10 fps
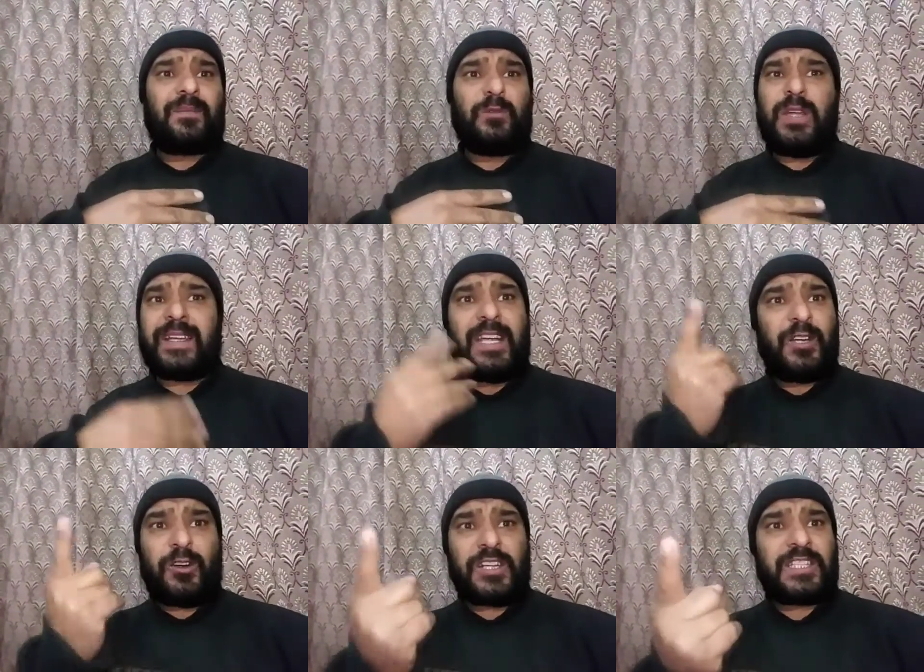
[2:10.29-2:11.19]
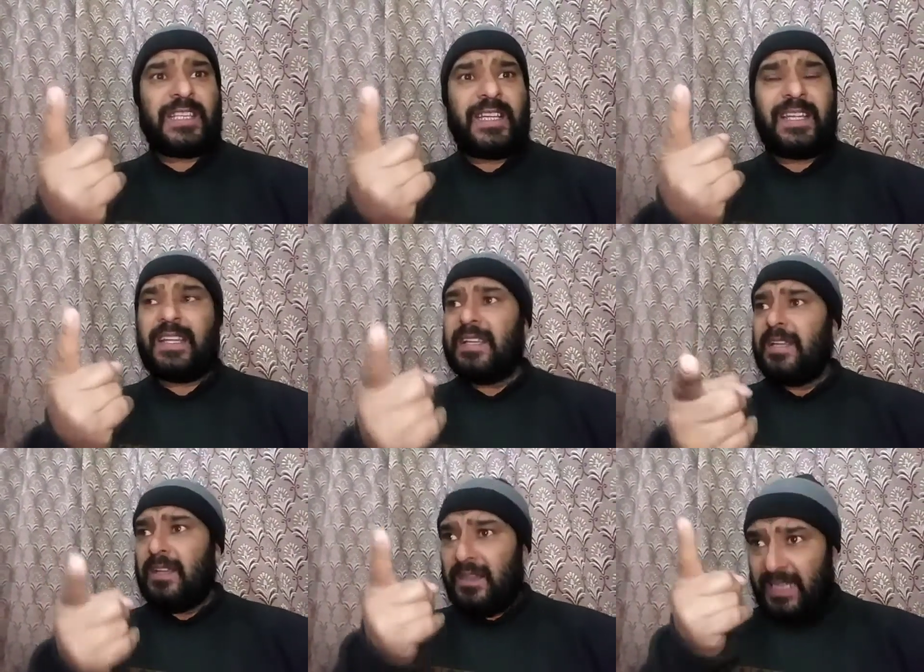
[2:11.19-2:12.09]
We cannot say
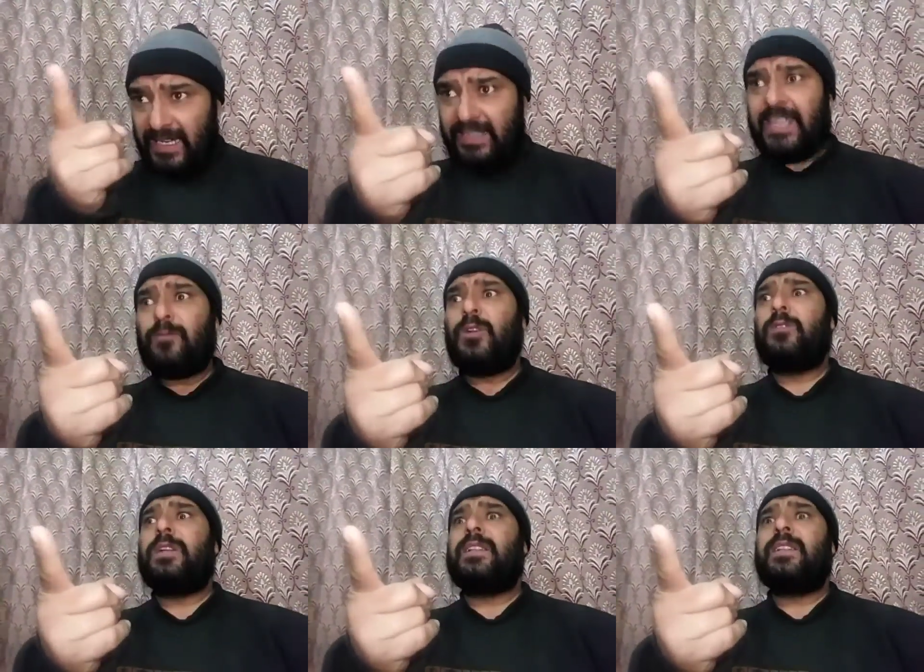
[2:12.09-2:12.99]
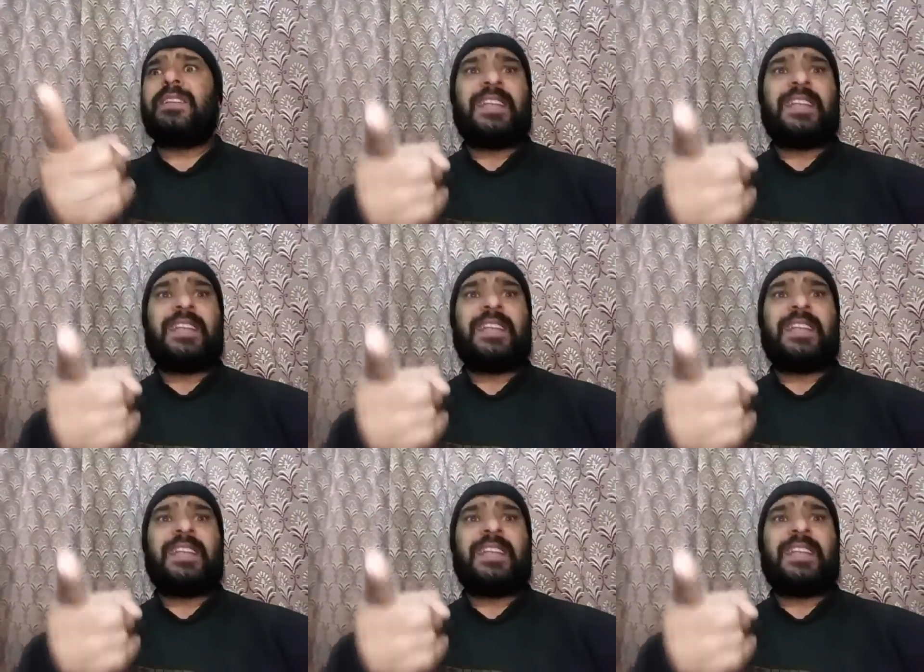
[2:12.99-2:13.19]
that team will win,